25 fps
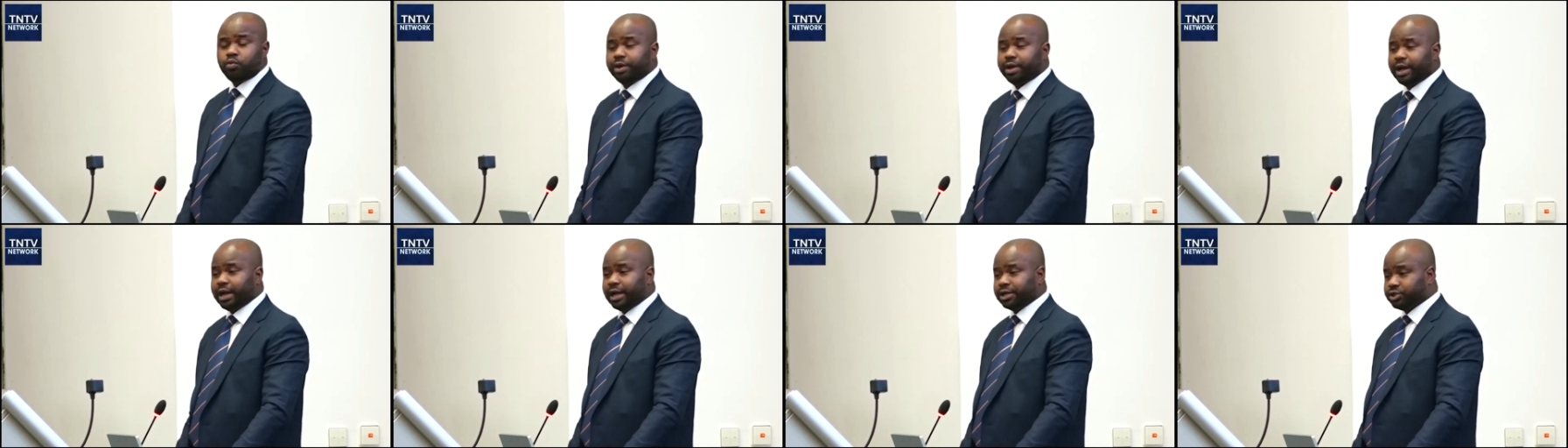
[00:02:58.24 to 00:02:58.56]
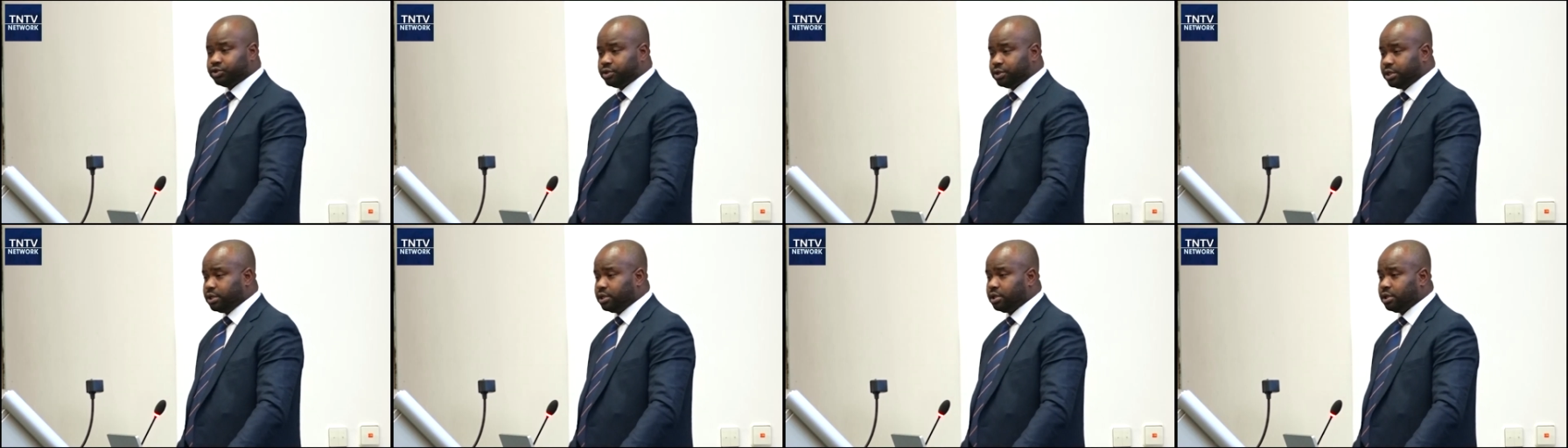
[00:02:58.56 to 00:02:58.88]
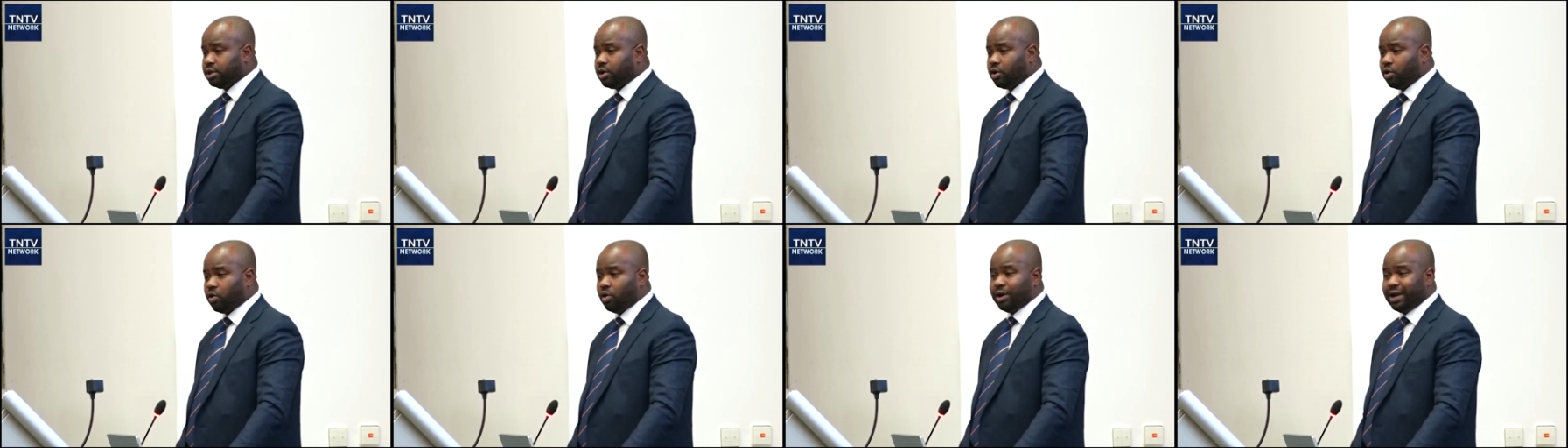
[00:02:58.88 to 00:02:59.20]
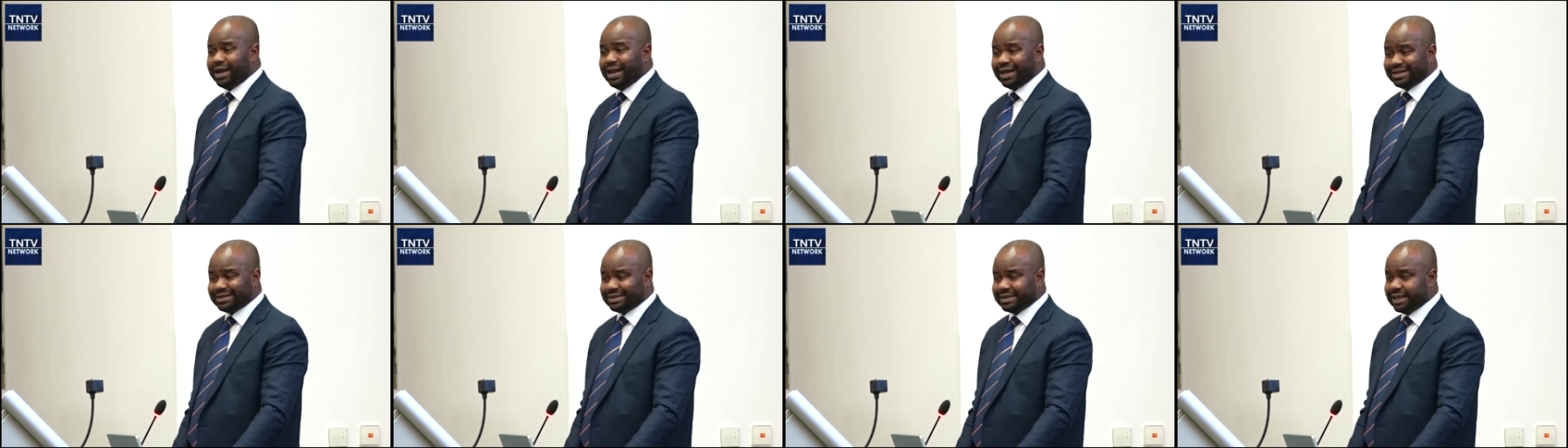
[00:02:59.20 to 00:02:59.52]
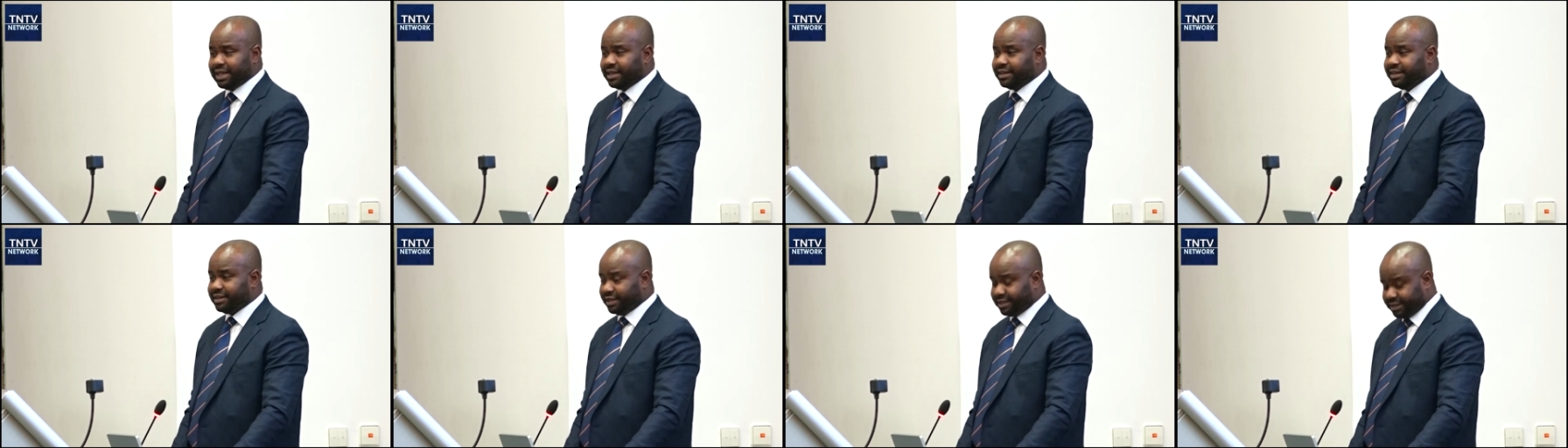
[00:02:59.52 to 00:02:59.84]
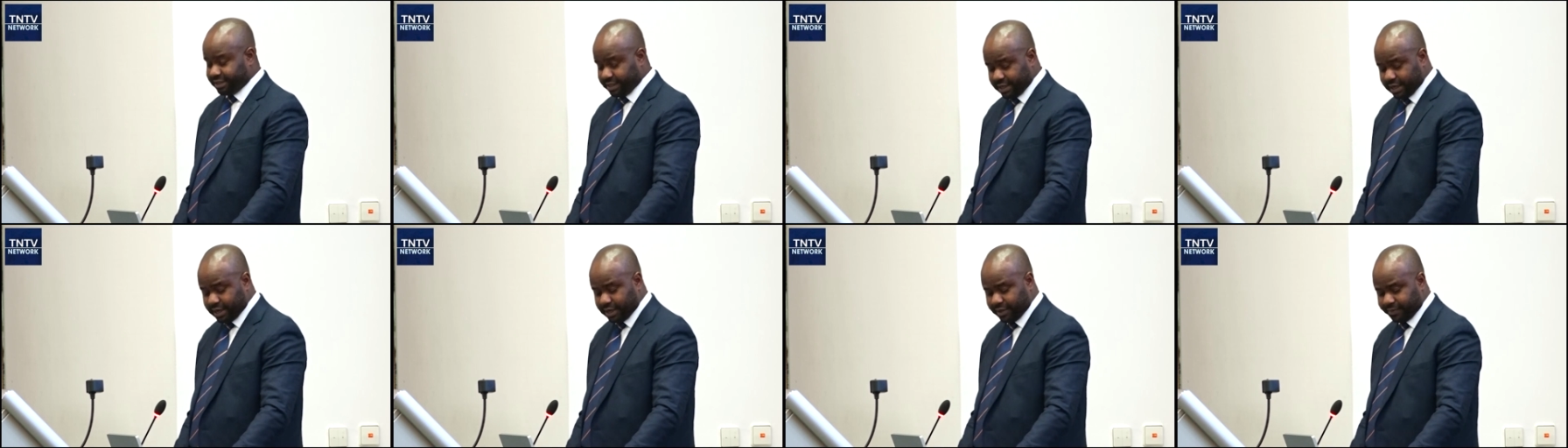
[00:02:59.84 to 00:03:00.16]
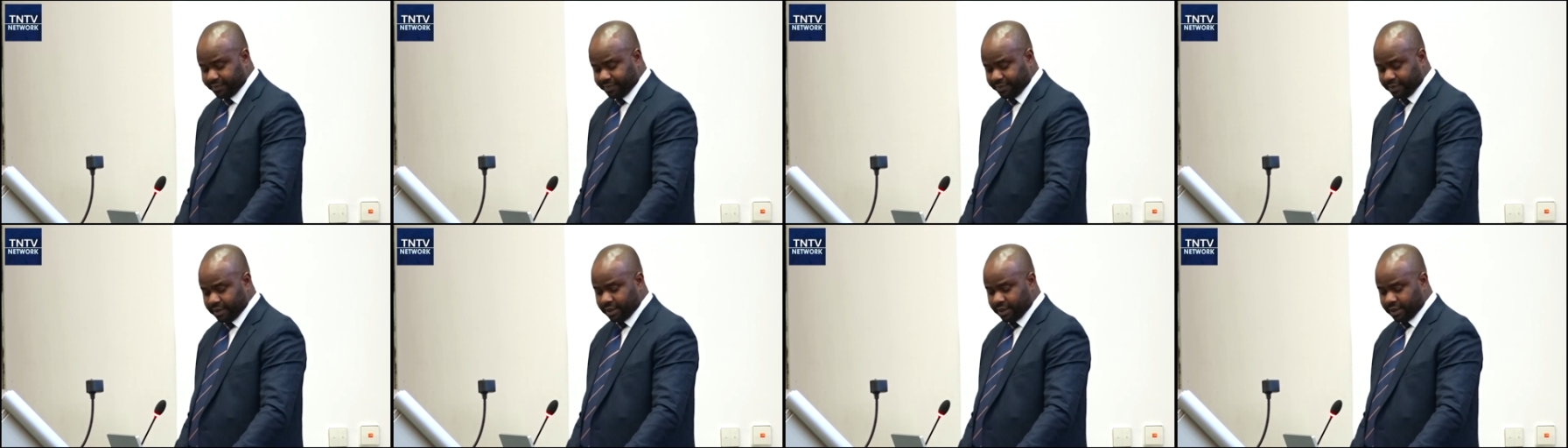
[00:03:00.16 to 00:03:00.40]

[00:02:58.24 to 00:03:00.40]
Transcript: we actually collected this year.